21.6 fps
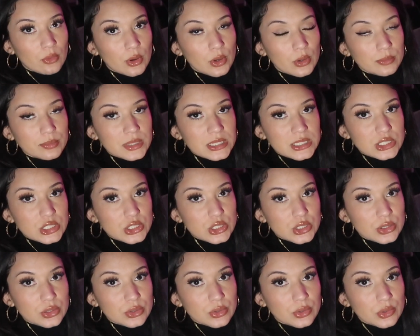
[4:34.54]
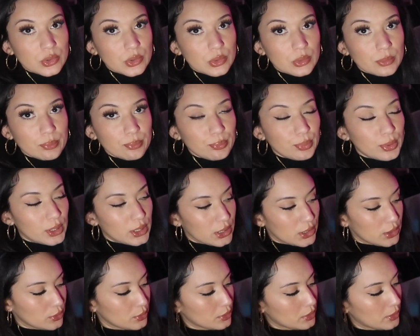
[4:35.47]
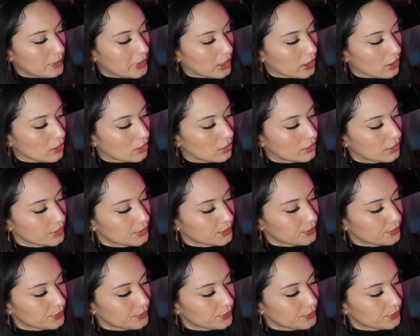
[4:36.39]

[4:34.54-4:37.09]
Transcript: rope that you put through the barrel.